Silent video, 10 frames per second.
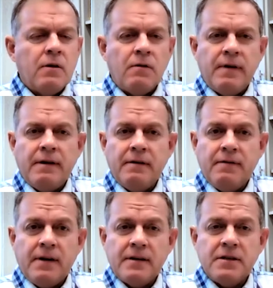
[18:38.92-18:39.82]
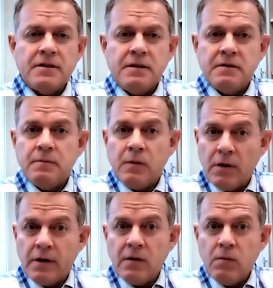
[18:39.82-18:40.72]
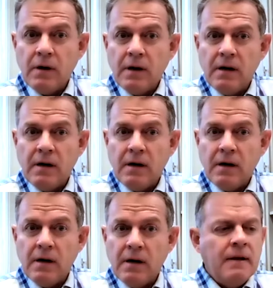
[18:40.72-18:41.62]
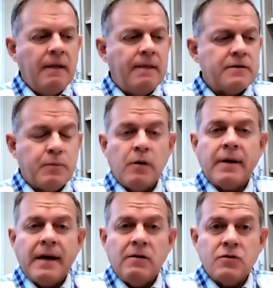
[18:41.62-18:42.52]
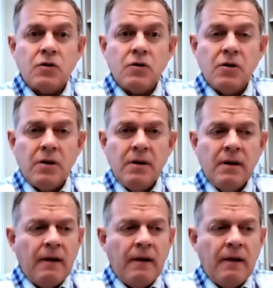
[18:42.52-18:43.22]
ovarian function seems to be working well. The sperm count's good.